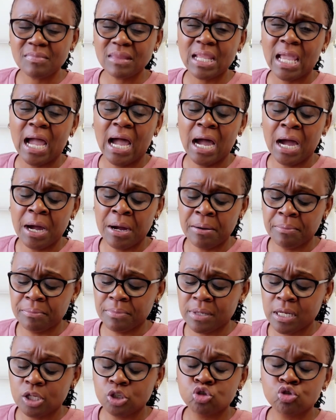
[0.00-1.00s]
um,
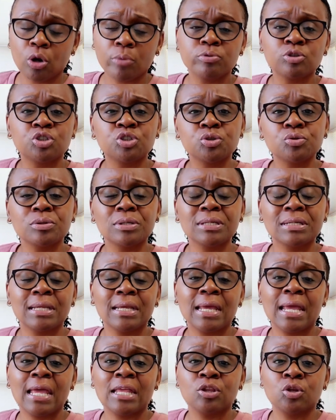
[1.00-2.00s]
troubleshooting it
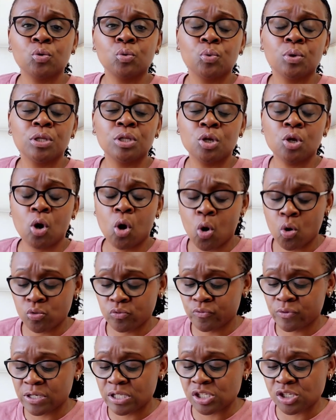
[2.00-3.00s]
and doing your own
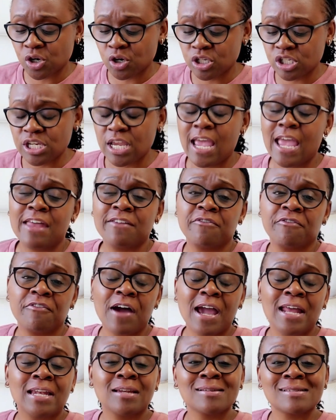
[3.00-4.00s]
research and
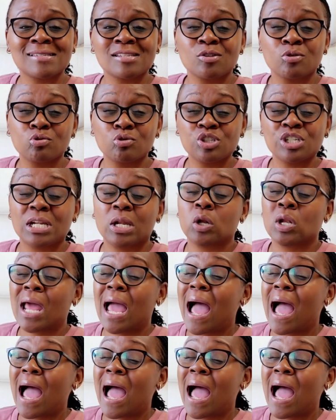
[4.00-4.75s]
finding a solution on